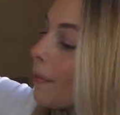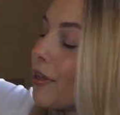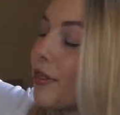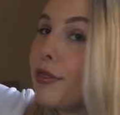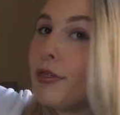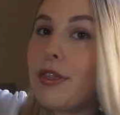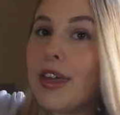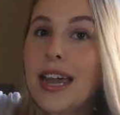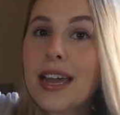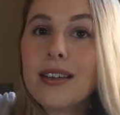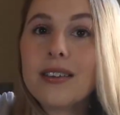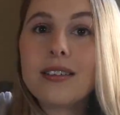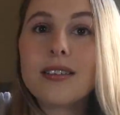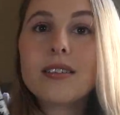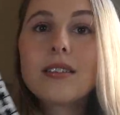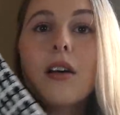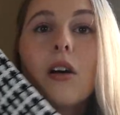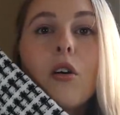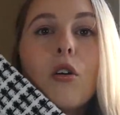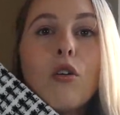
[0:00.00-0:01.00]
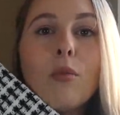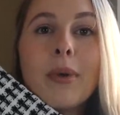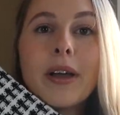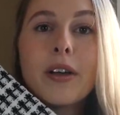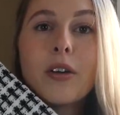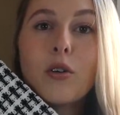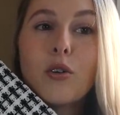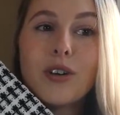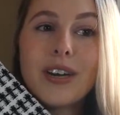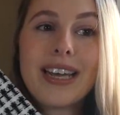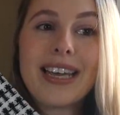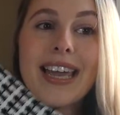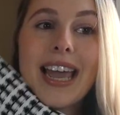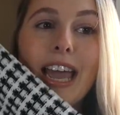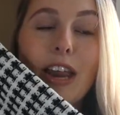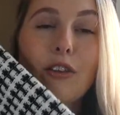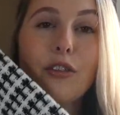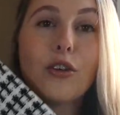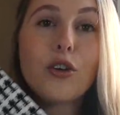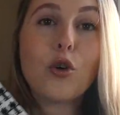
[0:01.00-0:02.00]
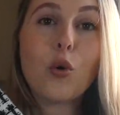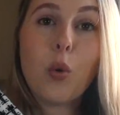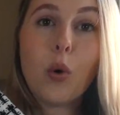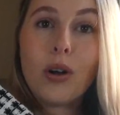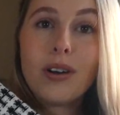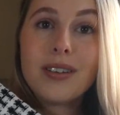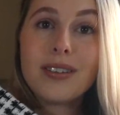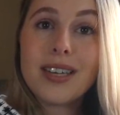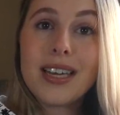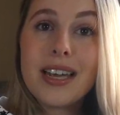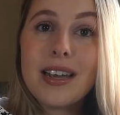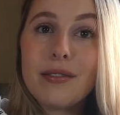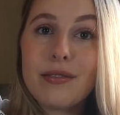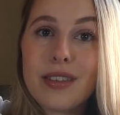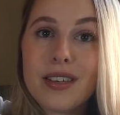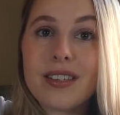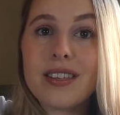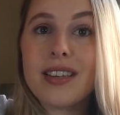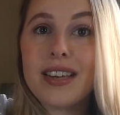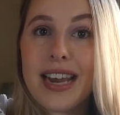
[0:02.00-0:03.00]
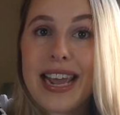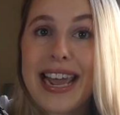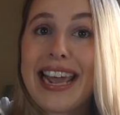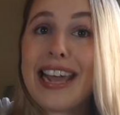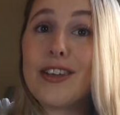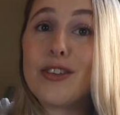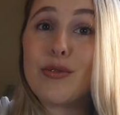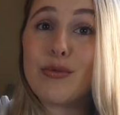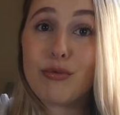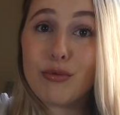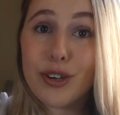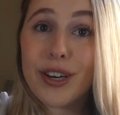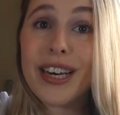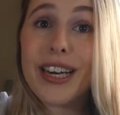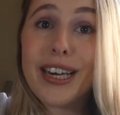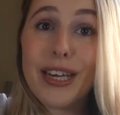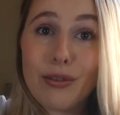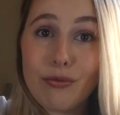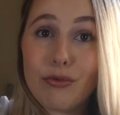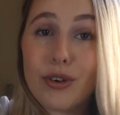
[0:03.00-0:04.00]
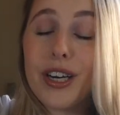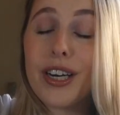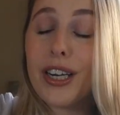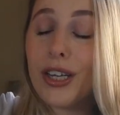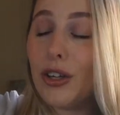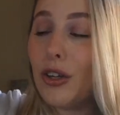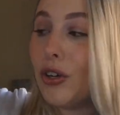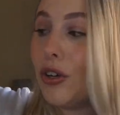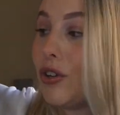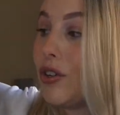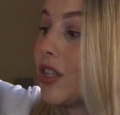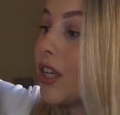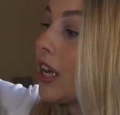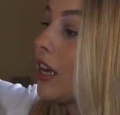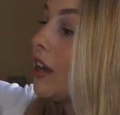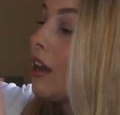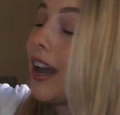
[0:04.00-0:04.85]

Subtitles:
But this, oh my god, again, the quality of this knit is really, really good,